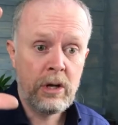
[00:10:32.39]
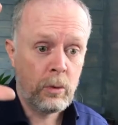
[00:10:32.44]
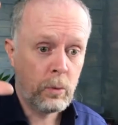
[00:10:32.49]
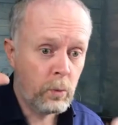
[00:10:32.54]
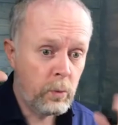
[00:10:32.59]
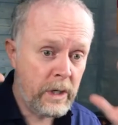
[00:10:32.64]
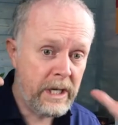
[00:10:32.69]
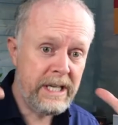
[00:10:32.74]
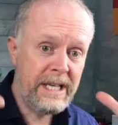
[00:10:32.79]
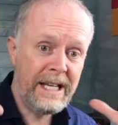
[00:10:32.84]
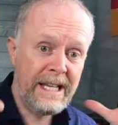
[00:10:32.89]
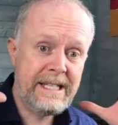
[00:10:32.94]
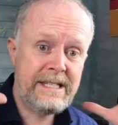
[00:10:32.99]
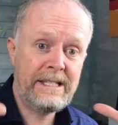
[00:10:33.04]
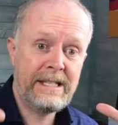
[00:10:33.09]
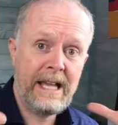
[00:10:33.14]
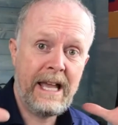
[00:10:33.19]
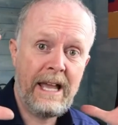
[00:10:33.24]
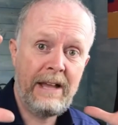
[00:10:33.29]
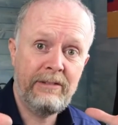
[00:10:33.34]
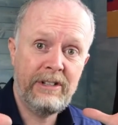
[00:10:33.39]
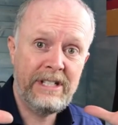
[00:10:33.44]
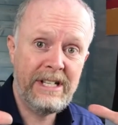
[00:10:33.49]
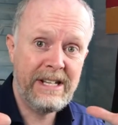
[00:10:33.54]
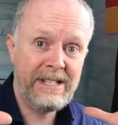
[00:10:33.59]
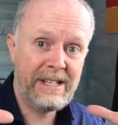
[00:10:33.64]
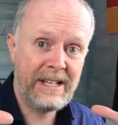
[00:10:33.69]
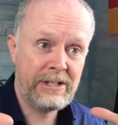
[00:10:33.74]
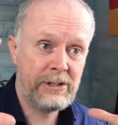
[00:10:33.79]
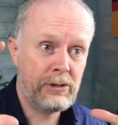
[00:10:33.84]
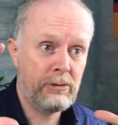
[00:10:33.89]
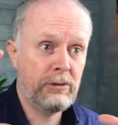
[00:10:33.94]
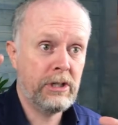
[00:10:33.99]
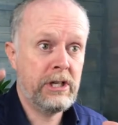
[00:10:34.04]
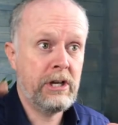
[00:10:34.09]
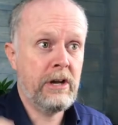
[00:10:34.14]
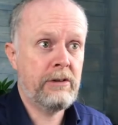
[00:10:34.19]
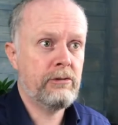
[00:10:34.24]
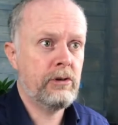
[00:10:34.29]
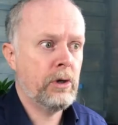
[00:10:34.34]
we need to have a disaster
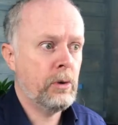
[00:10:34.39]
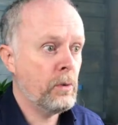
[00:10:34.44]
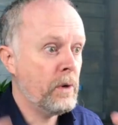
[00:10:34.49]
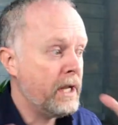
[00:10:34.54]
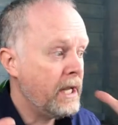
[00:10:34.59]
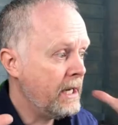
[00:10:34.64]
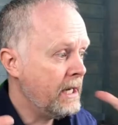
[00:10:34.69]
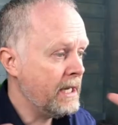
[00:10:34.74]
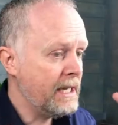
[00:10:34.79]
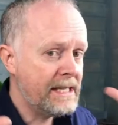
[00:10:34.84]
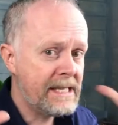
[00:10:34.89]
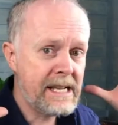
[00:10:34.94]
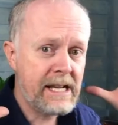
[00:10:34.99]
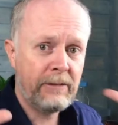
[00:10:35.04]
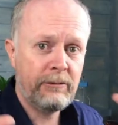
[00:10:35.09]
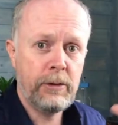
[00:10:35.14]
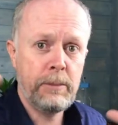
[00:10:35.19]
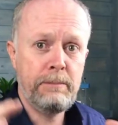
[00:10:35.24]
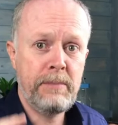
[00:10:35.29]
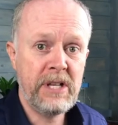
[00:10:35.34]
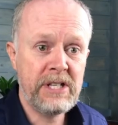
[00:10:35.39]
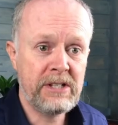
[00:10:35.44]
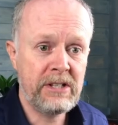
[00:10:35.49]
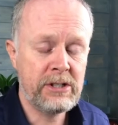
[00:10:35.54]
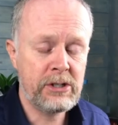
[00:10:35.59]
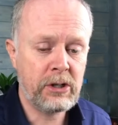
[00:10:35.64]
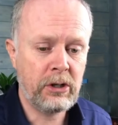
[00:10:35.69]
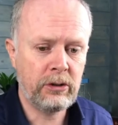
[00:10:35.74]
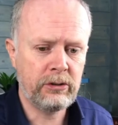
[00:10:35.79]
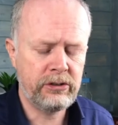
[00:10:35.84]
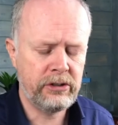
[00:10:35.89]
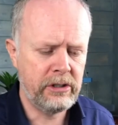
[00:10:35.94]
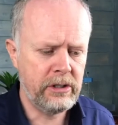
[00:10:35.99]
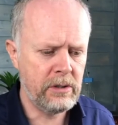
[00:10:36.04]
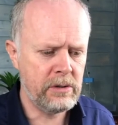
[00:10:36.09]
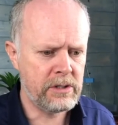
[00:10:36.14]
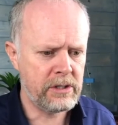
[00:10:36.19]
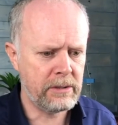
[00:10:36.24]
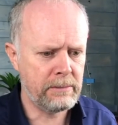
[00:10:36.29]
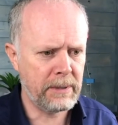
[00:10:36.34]
recovery, we need to have a business
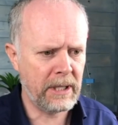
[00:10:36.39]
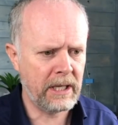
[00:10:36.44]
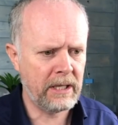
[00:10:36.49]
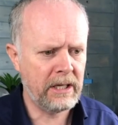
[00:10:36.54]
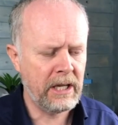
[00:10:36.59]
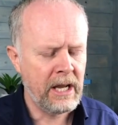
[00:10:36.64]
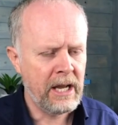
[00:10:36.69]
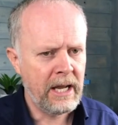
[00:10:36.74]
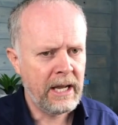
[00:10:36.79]
continuity plan.